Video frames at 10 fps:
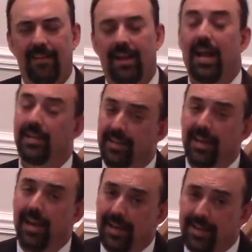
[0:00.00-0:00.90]
and to
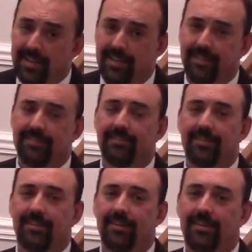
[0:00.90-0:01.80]
Cain
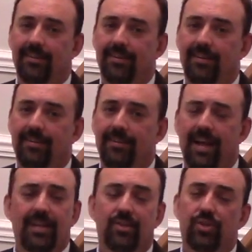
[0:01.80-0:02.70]

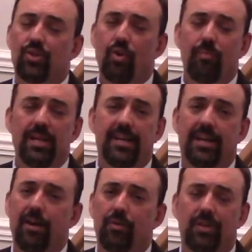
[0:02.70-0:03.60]
and to so many
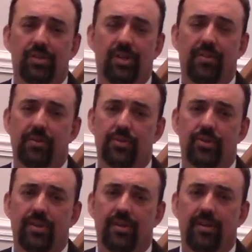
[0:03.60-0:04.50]
countless
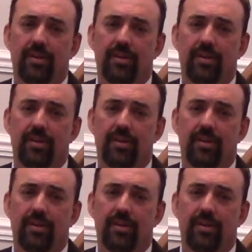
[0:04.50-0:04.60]
others